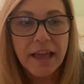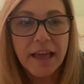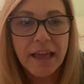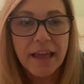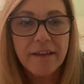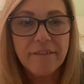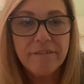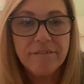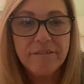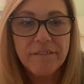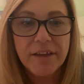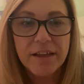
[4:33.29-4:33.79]

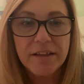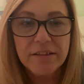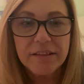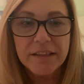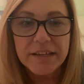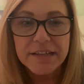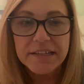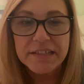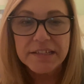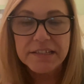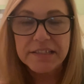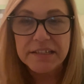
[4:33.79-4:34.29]
It felt
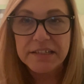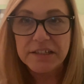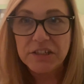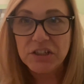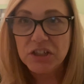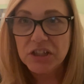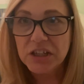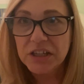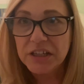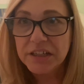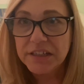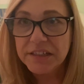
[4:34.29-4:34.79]
like
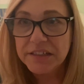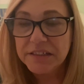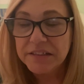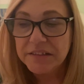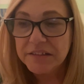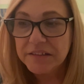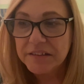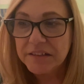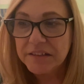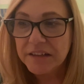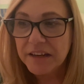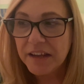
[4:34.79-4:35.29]

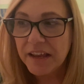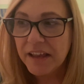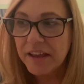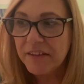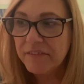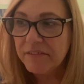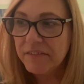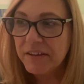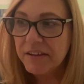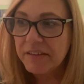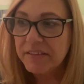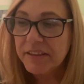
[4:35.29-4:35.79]
sunshine. It
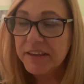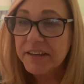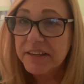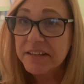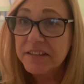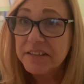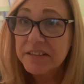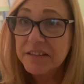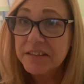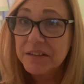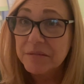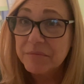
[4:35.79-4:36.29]
felt like a
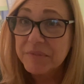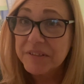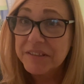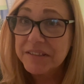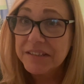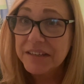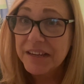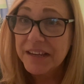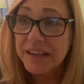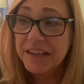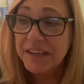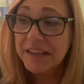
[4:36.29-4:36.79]
summer's
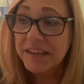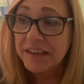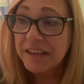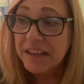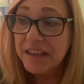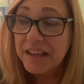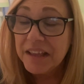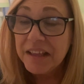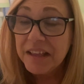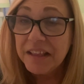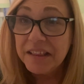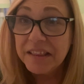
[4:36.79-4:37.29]
day.
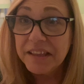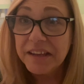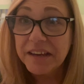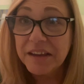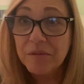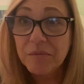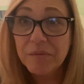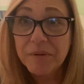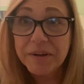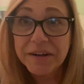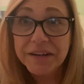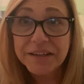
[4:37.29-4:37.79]
Like I
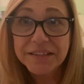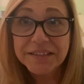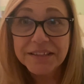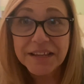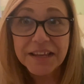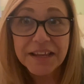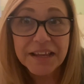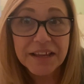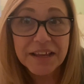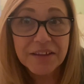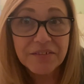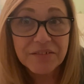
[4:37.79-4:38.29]
wanted to
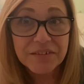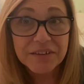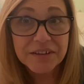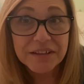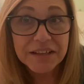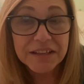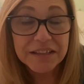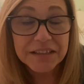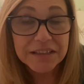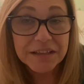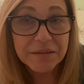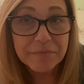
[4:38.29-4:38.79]
have a,
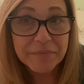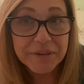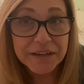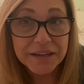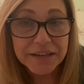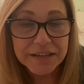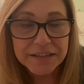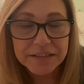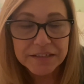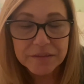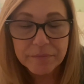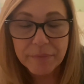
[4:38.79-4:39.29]
a lemon
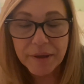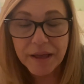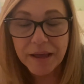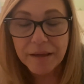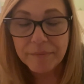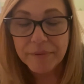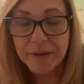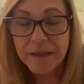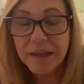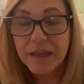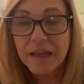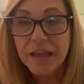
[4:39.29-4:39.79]
ice pop.
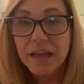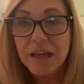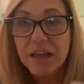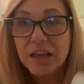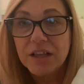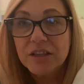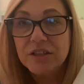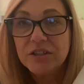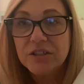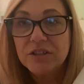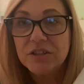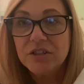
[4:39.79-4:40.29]

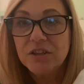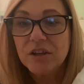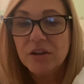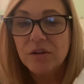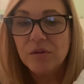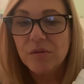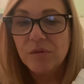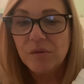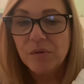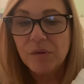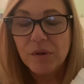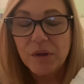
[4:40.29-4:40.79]

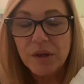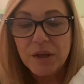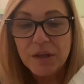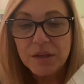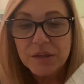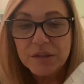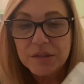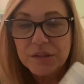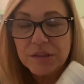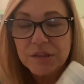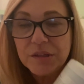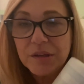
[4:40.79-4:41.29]
So
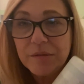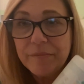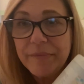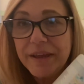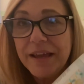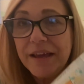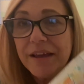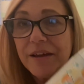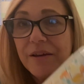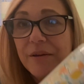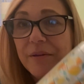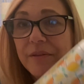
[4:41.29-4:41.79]

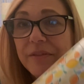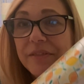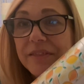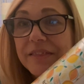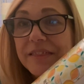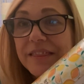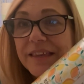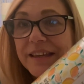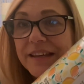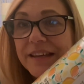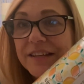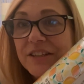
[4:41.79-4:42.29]
somehow
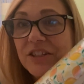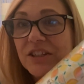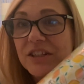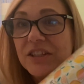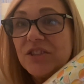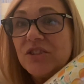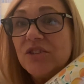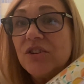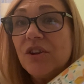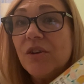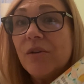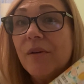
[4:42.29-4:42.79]
they
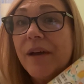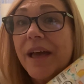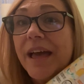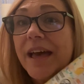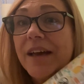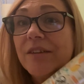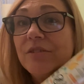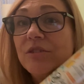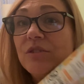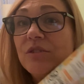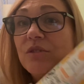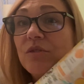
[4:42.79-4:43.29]
just know
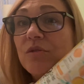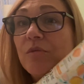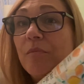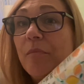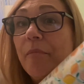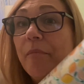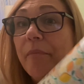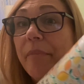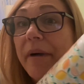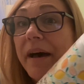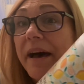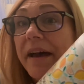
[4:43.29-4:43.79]
how to
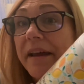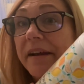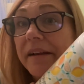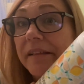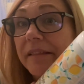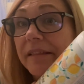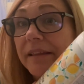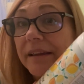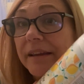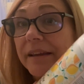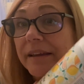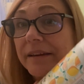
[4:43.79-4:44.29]

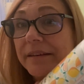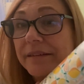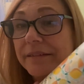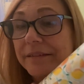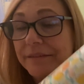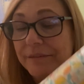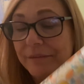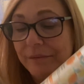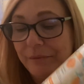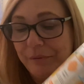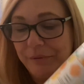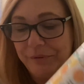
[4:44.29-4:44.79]
bottle it,
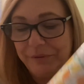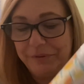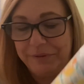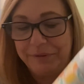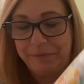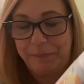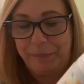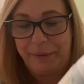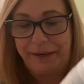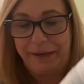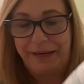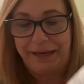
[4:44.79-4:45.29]
so to
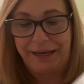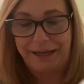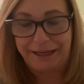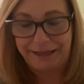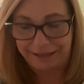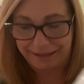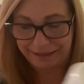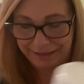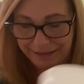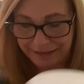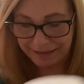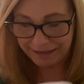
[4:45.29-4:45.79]
speak.
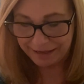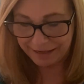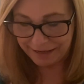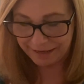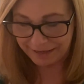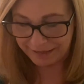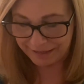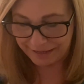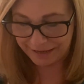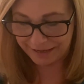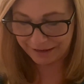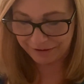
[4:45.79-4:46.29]

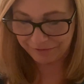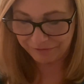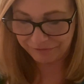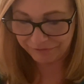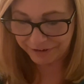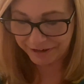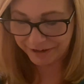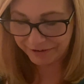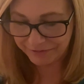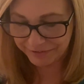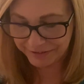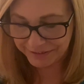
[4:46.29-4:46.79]
Get a
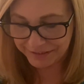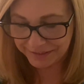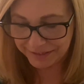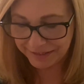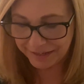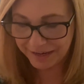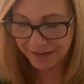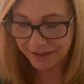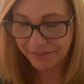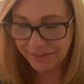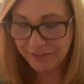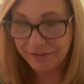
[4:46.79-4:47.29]
fragrance
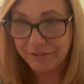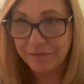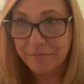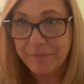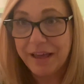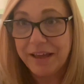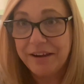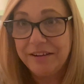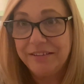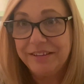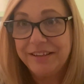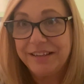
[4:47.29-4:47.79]
together and
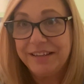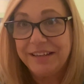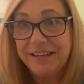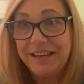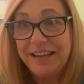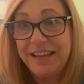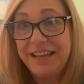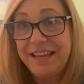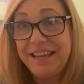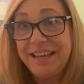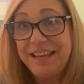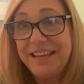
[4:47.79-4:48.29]
bottle it.
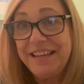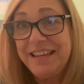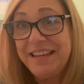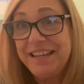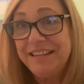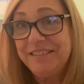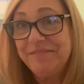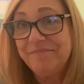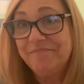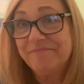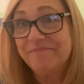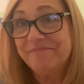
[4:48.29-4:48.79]

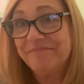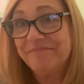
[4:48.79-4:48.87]
And